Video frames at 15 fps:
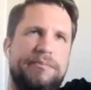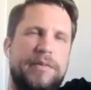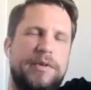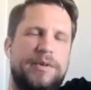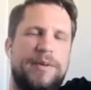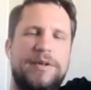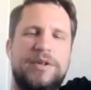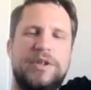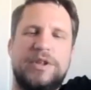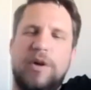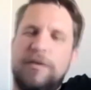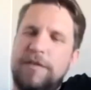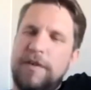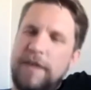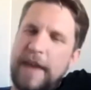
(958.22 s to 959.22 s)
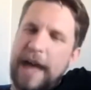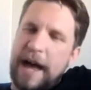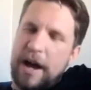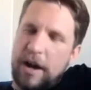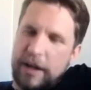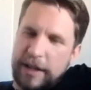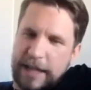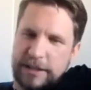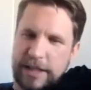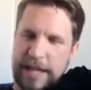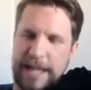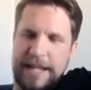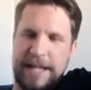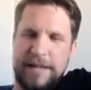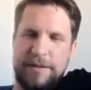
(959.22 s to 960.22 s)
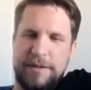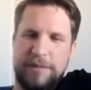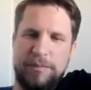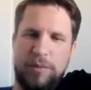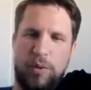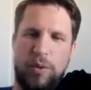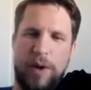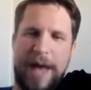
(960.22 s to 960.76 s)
so soften that. I guess I hit it more